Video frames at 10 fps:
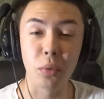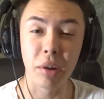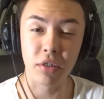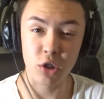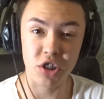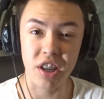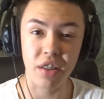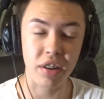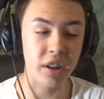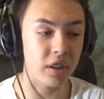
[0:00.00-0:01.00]
everybody, Richard
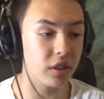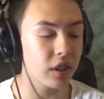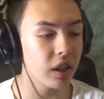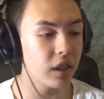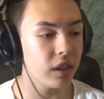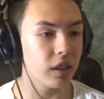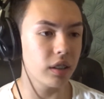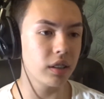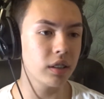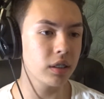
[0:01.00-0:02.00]
Sathany here.
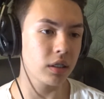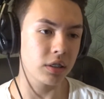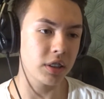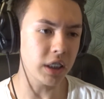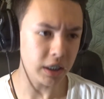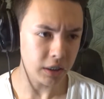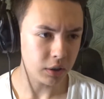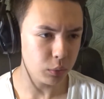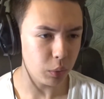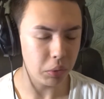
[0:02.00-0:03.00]
Today,
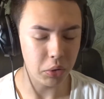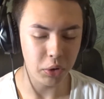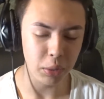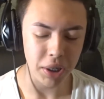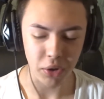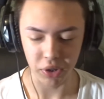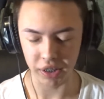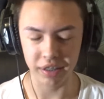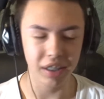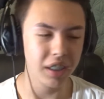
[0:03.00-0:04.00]
what we're going to be
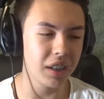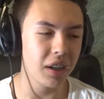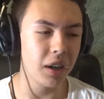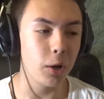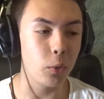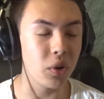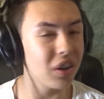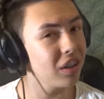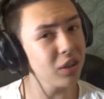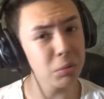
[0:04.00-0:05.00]
doing, we're
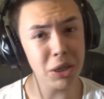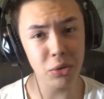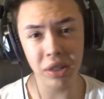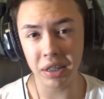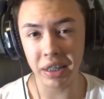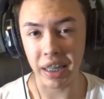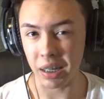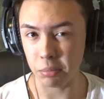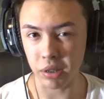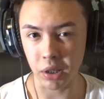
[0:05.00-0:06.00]
not going to be doing any
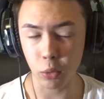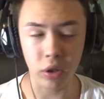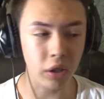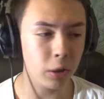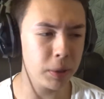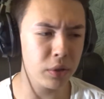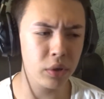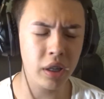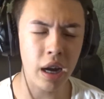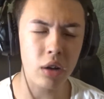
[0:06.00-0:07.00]
gameplay, we're not going to be
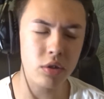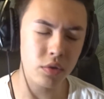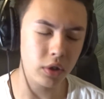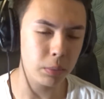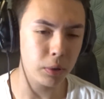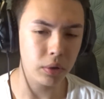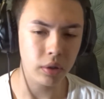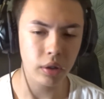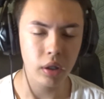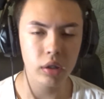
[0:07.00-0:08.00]
doing House Flipper.